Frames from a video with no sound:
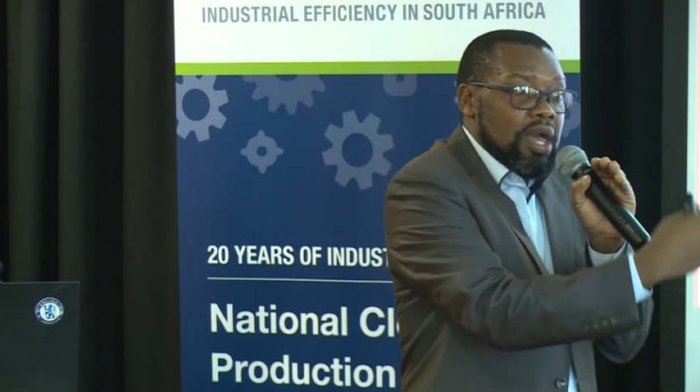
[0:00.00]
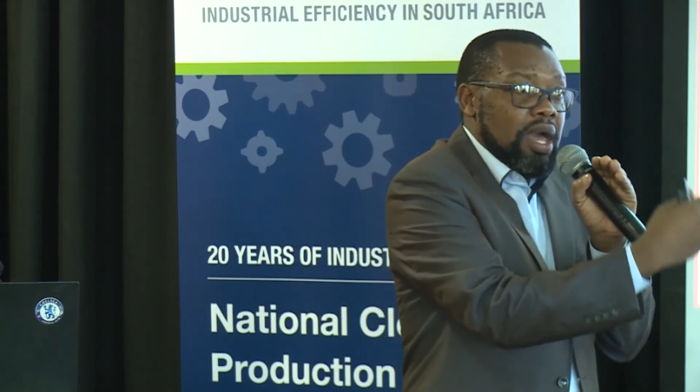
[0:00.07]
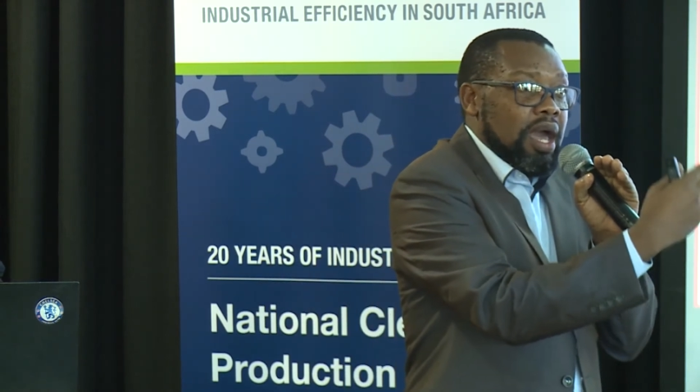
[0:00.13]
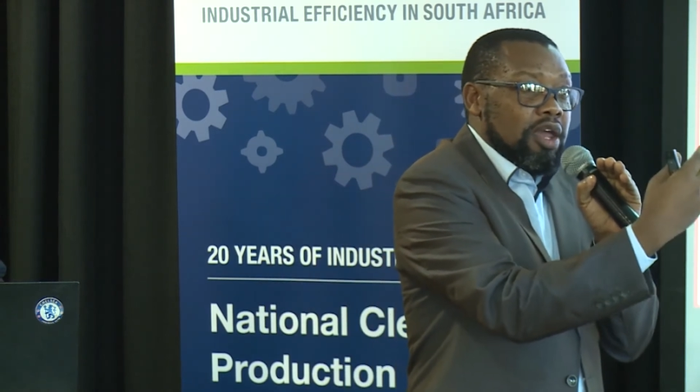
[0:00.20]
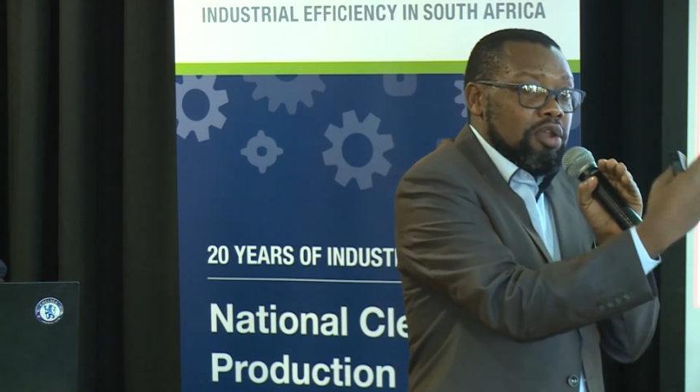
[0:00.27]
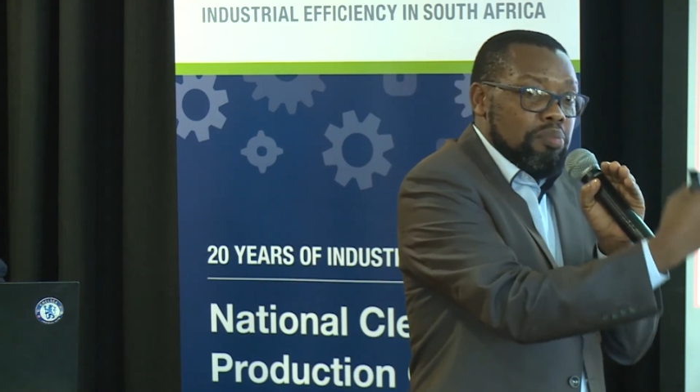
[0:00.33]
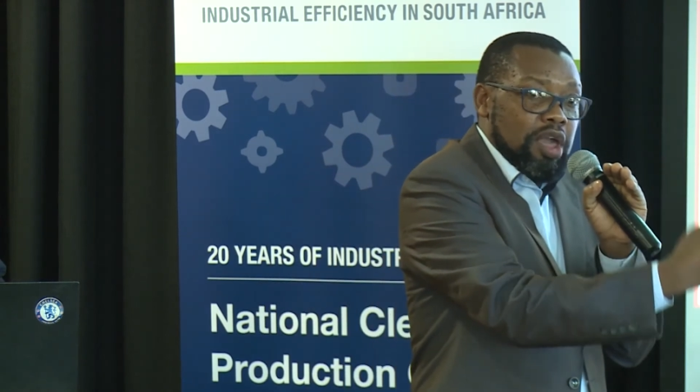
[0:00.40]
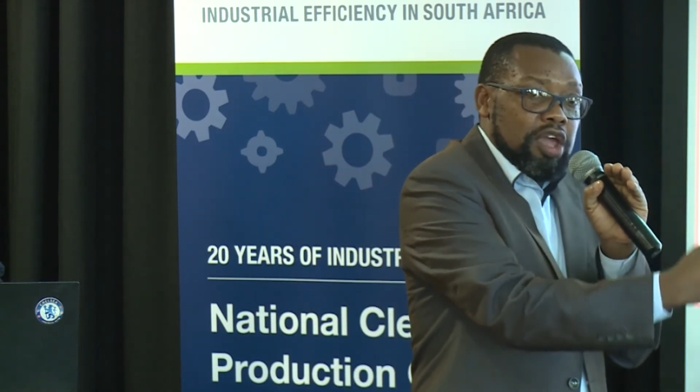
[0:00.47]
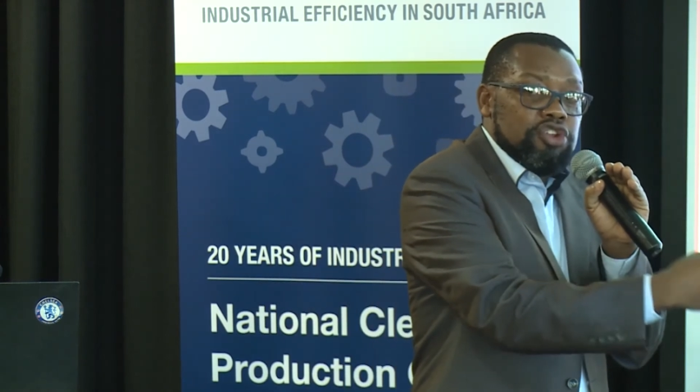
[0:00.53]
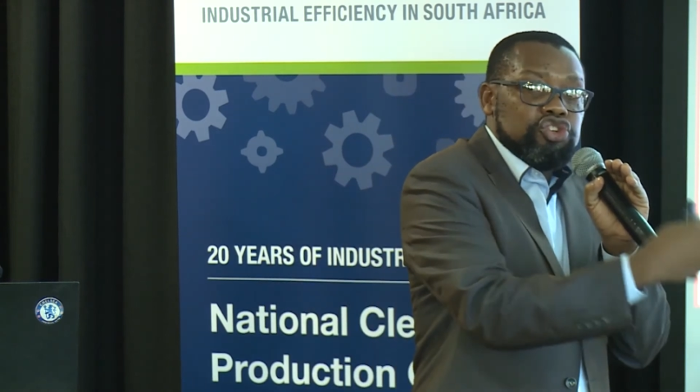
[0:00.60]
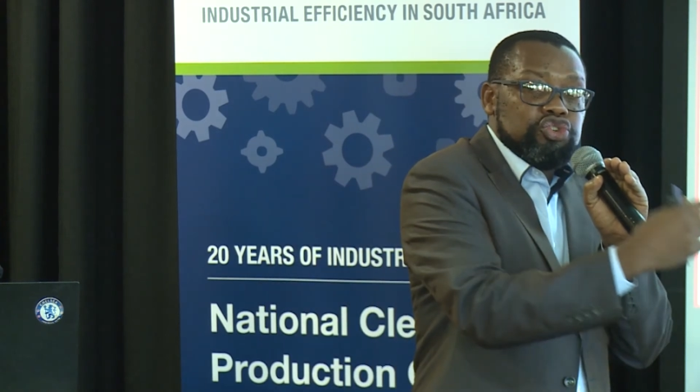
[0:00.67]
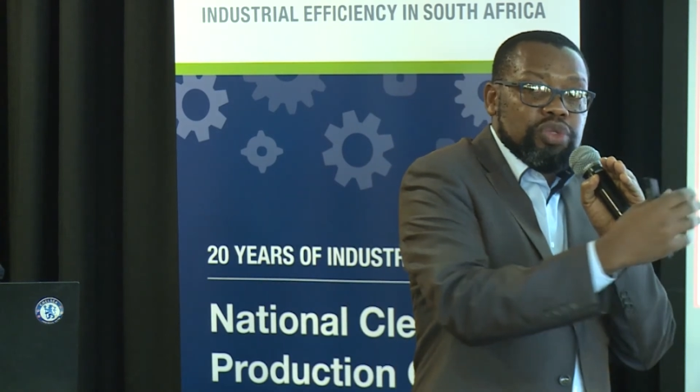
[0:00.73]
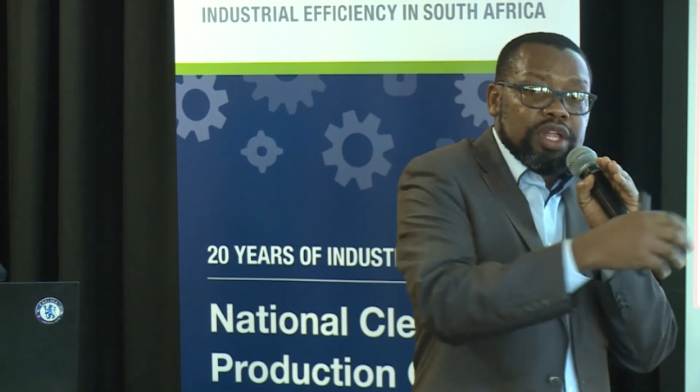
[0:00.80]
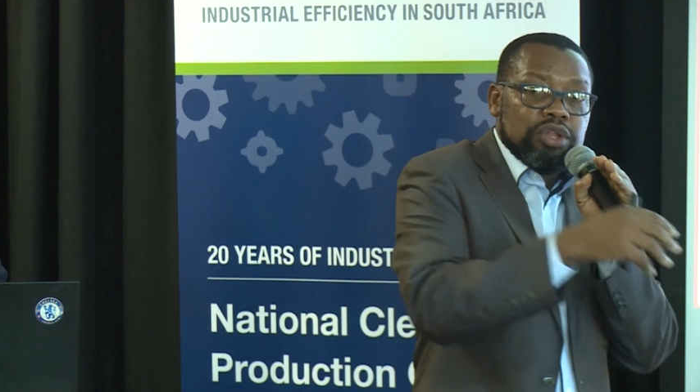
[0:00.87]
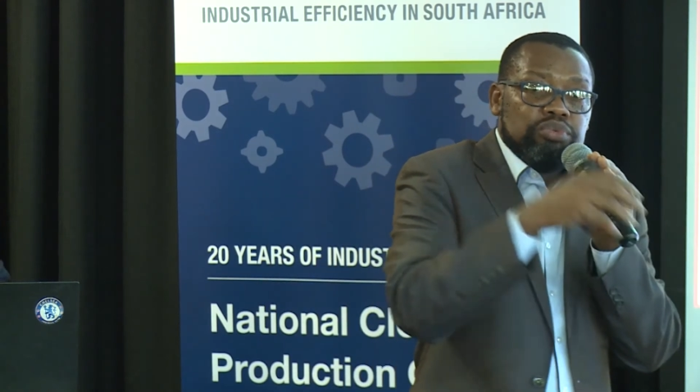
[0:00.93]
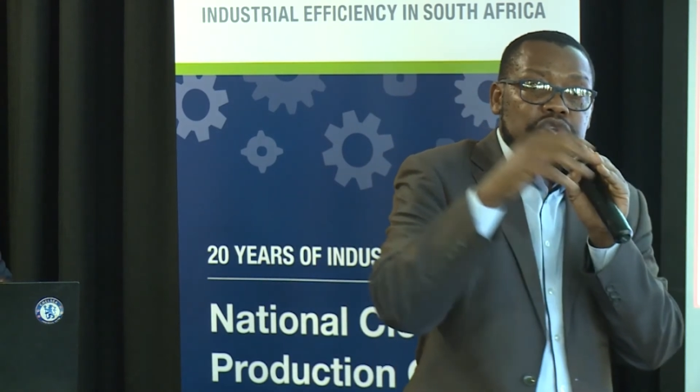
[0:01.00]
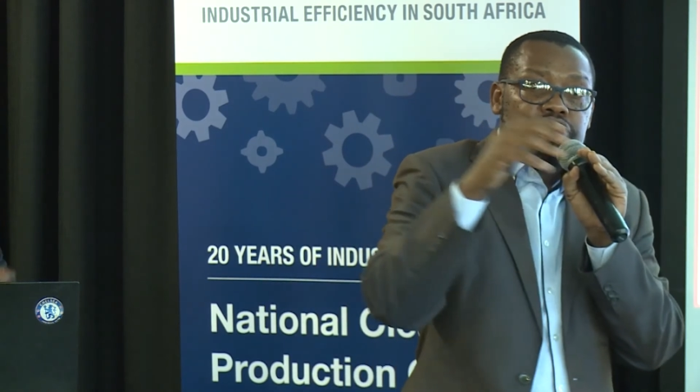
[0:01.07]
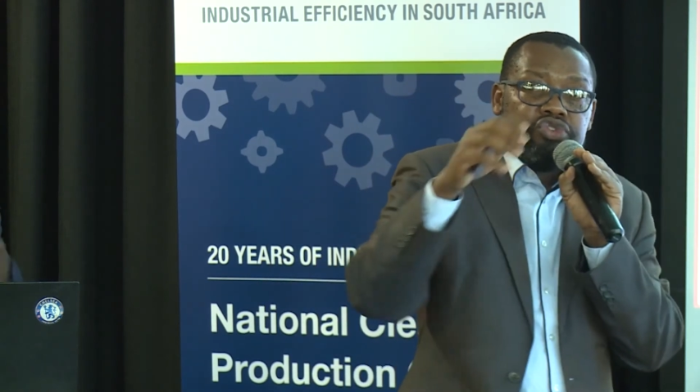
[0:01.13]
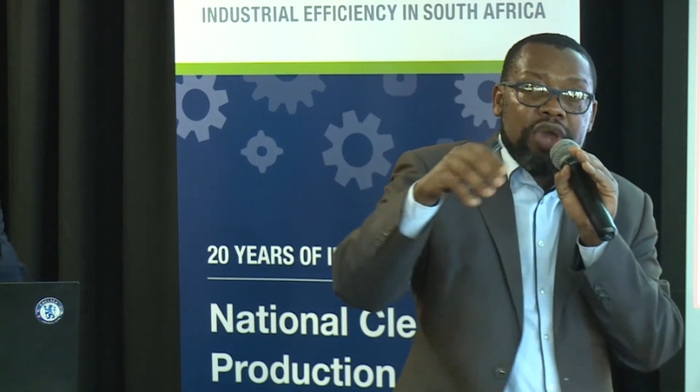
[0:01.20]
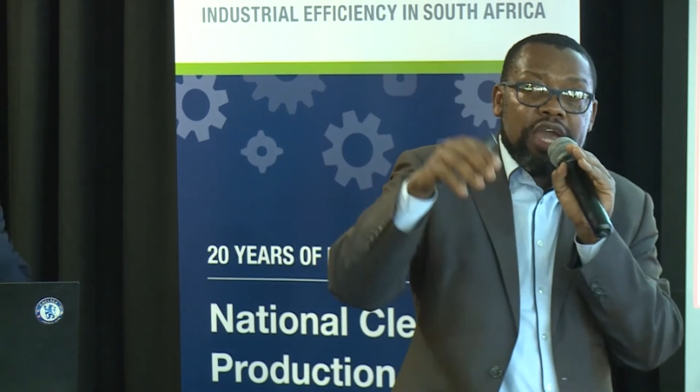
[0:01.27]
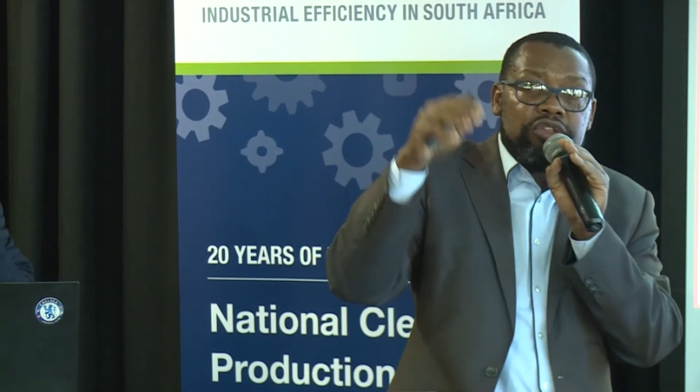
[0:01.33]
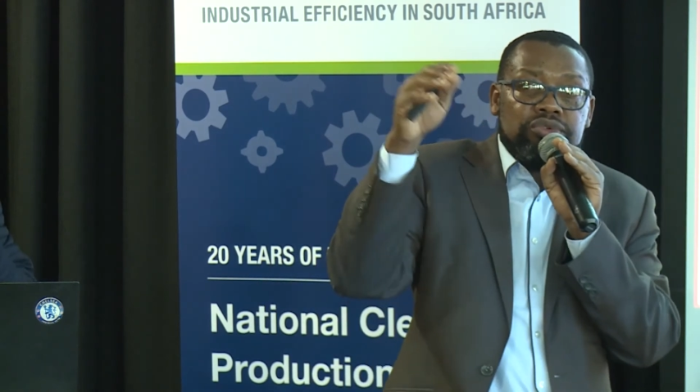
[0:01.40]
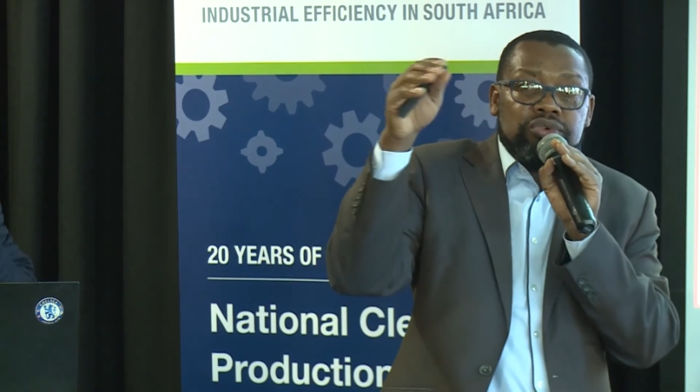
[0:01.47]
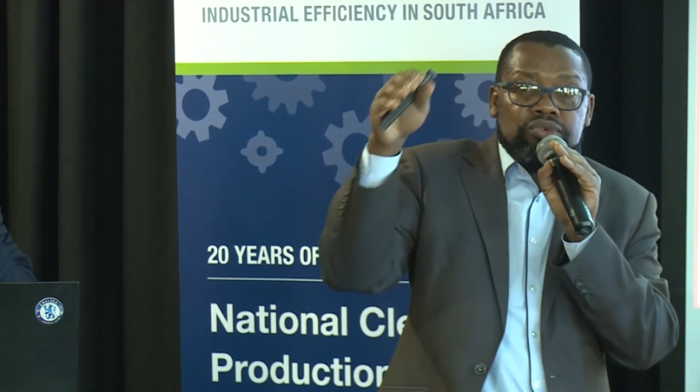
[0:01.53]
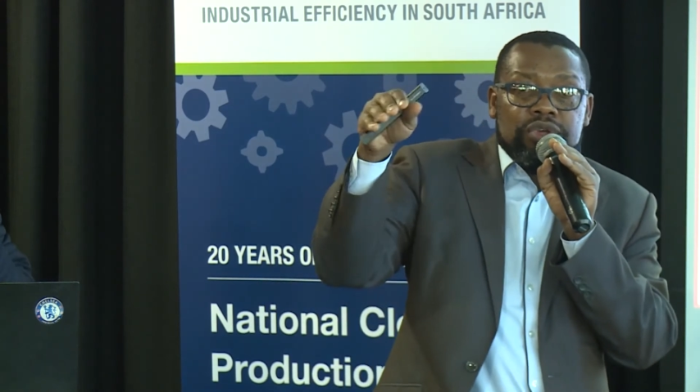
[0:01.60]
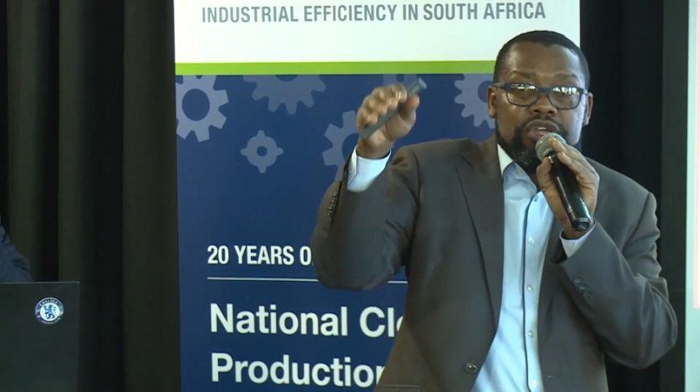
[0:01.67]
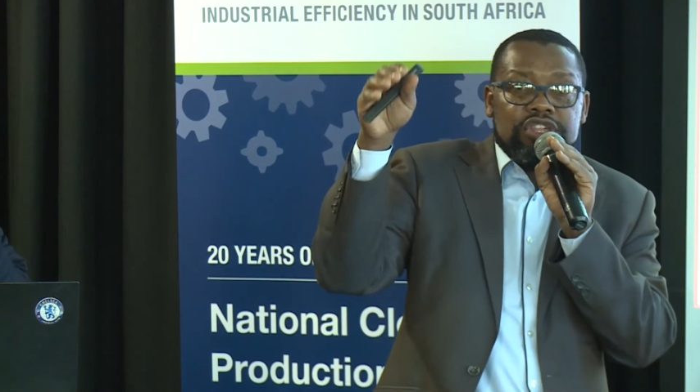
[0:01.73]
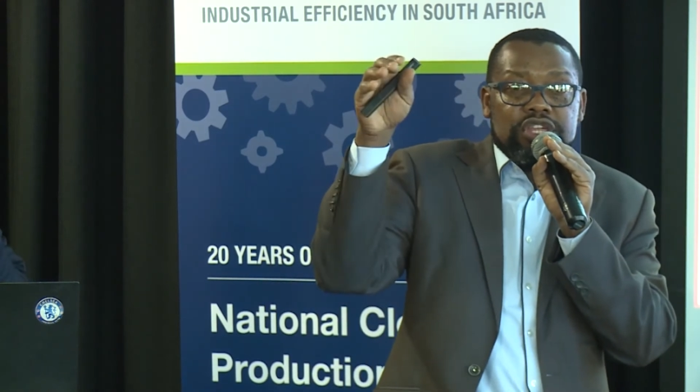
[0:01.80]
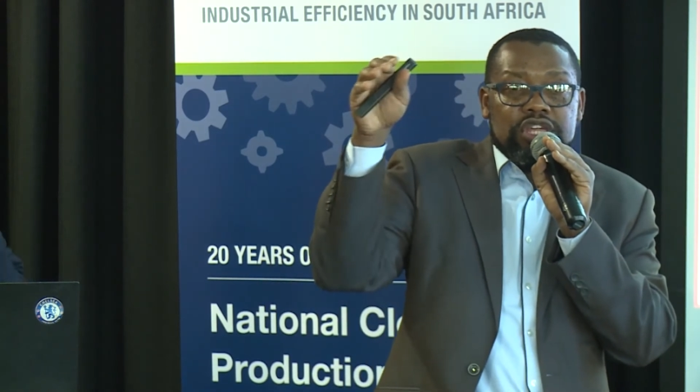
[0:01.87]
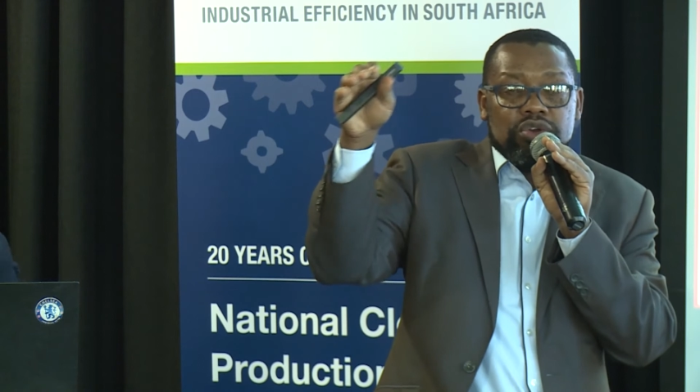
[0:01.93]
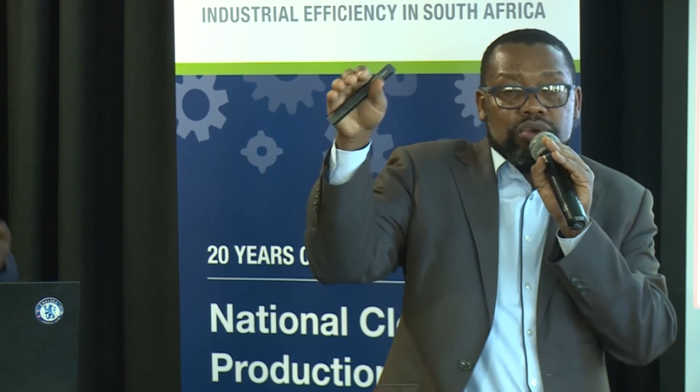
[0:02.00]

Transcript: and made sure that we try to reach